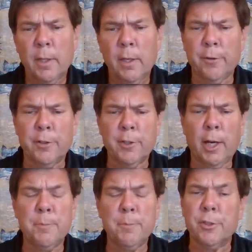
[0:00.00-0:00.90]
other
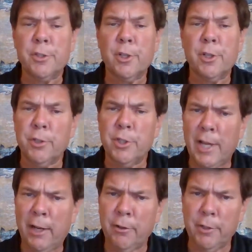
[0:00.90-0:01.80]
times it is called
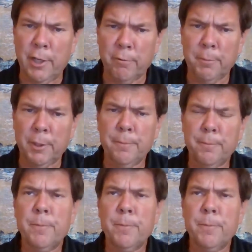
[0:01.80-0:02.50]
shadow government.